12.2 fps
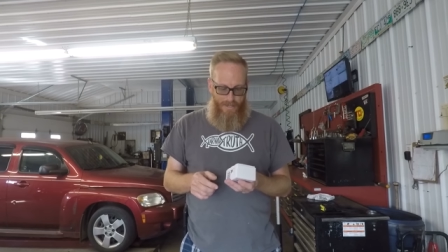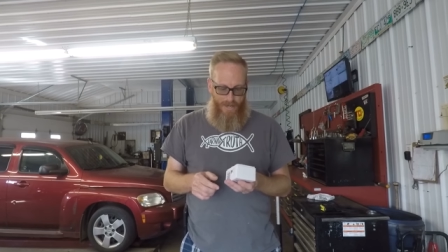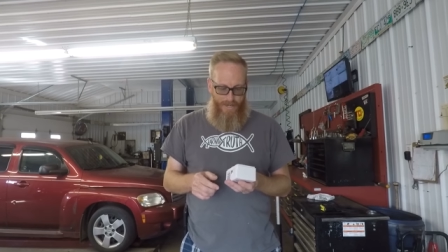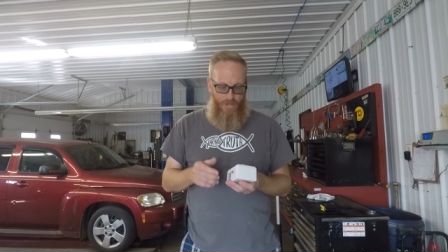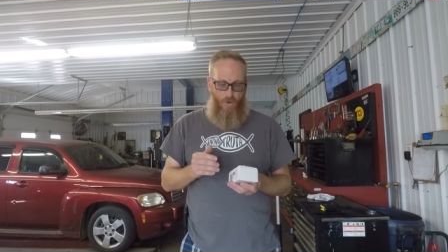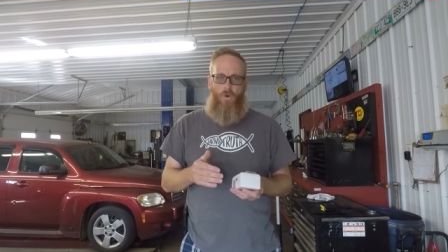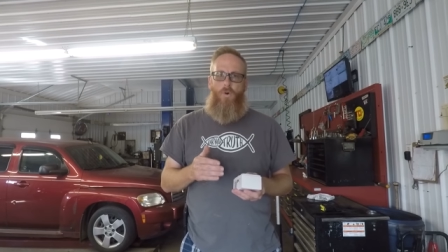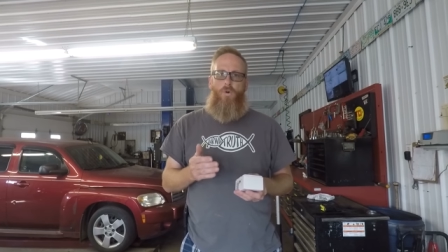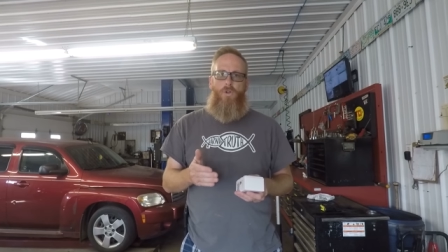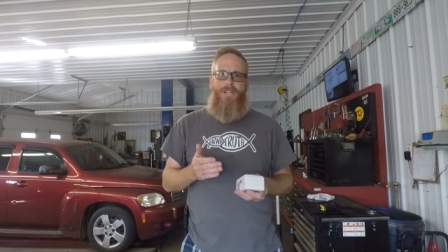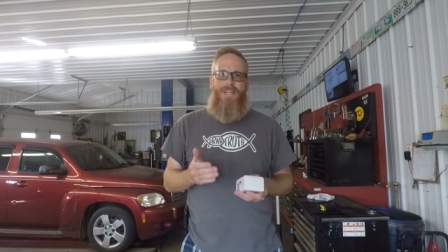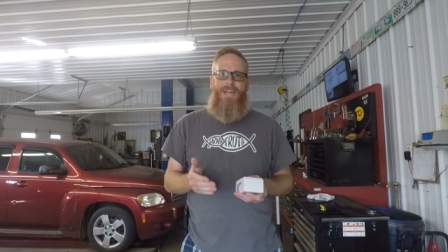I don't
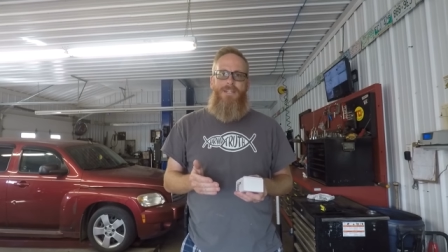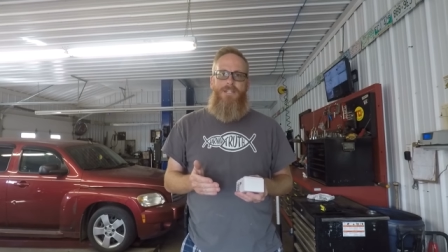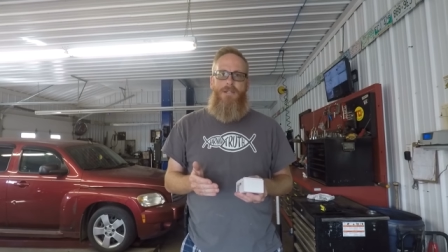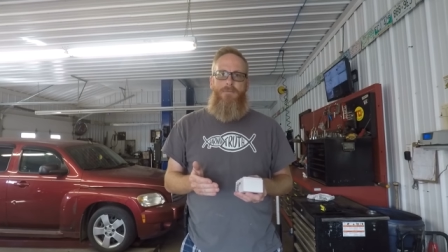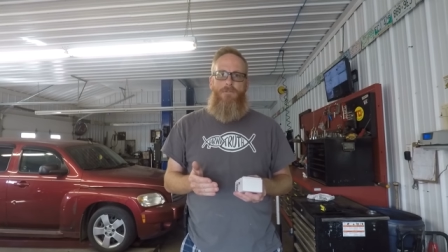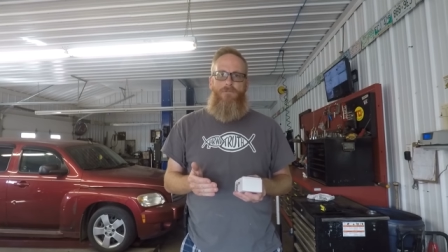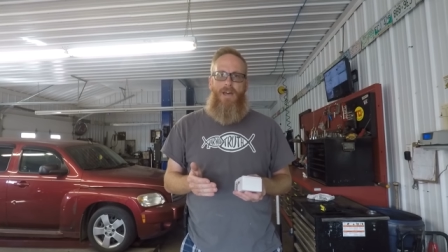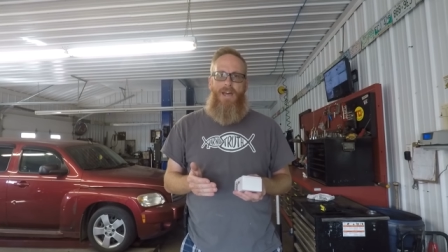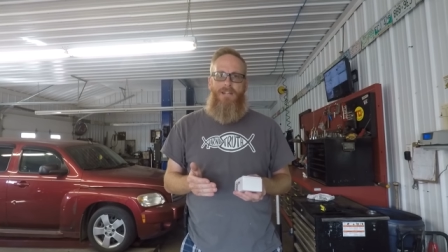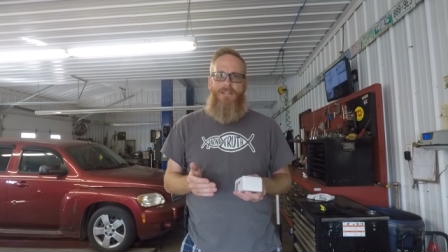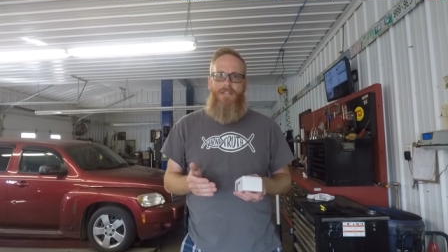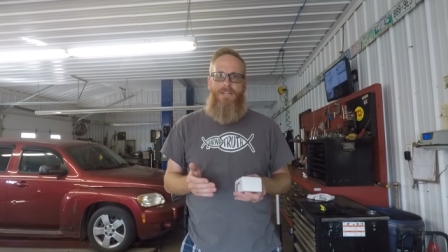hold against him the
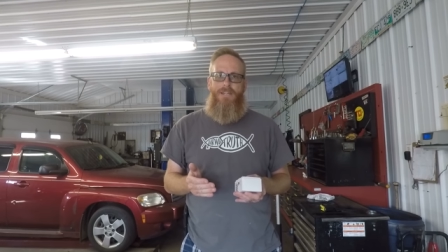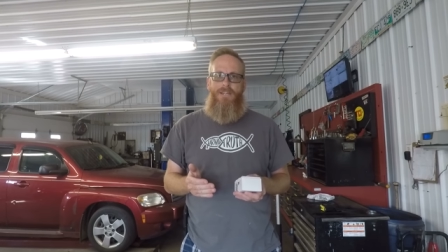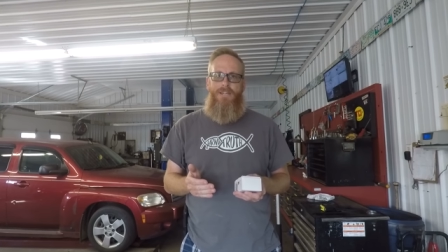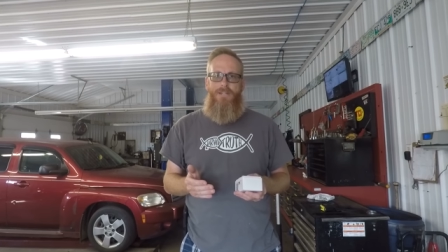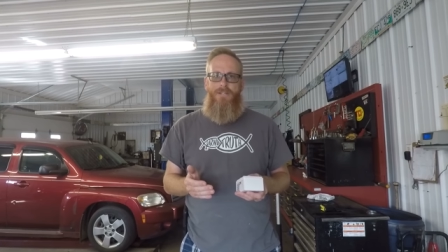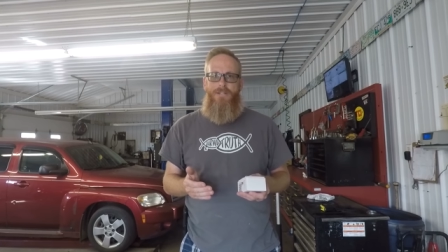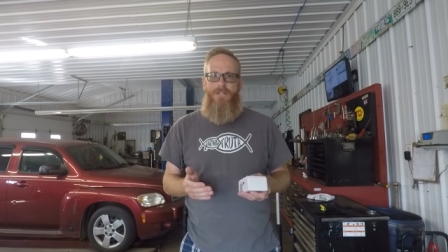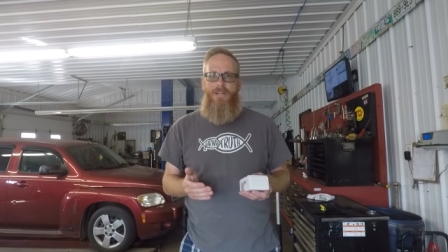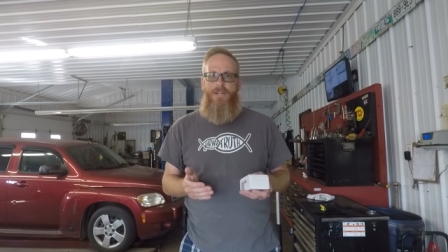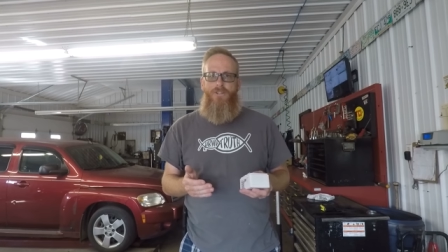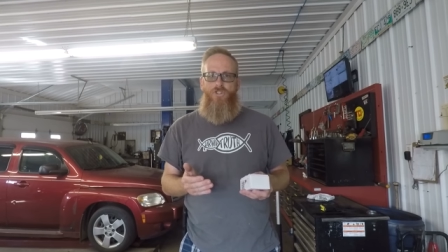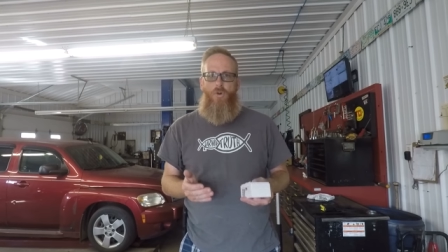fact that he is
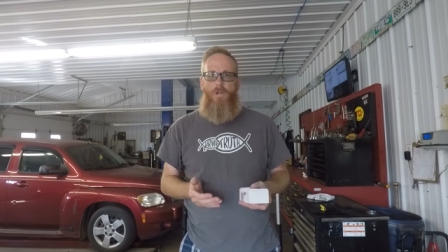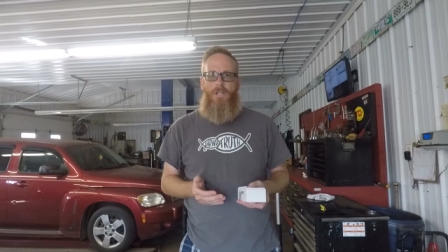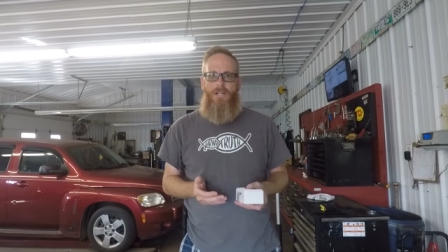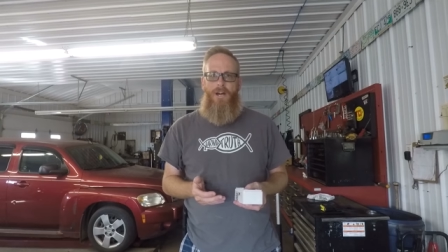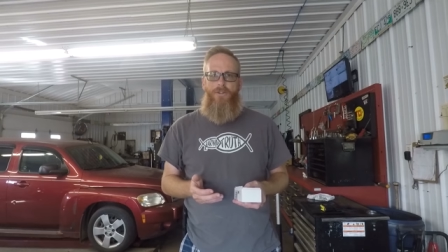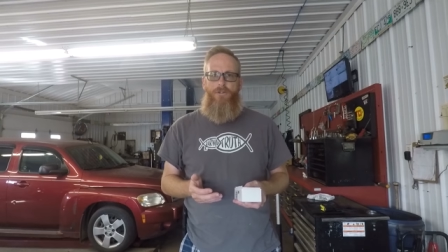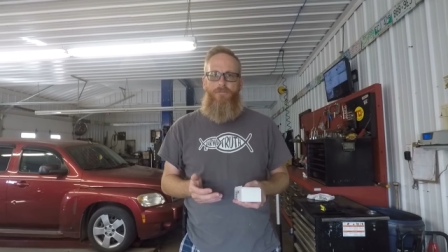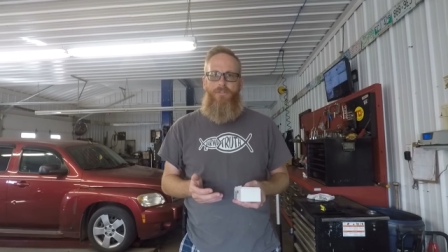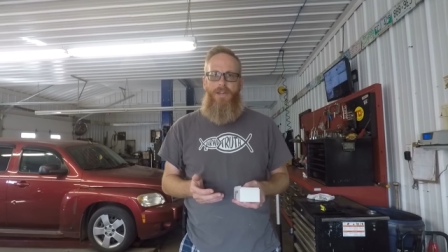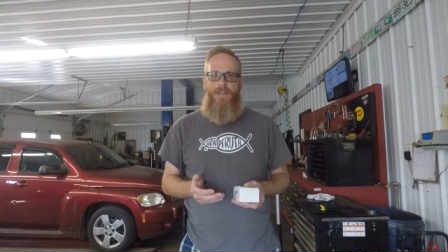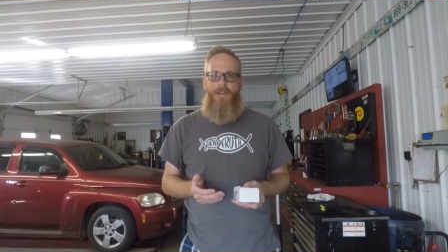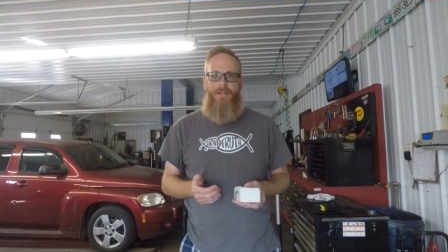a Joey Logano
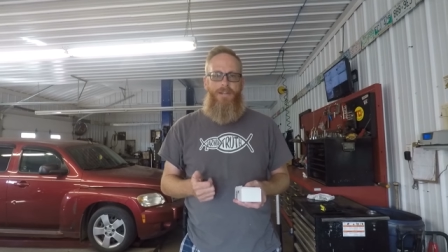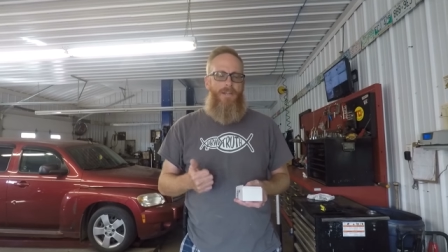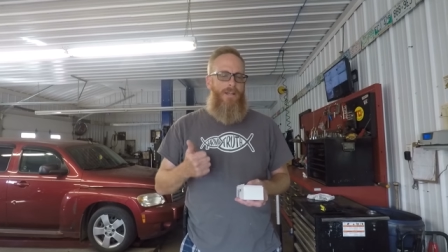fan,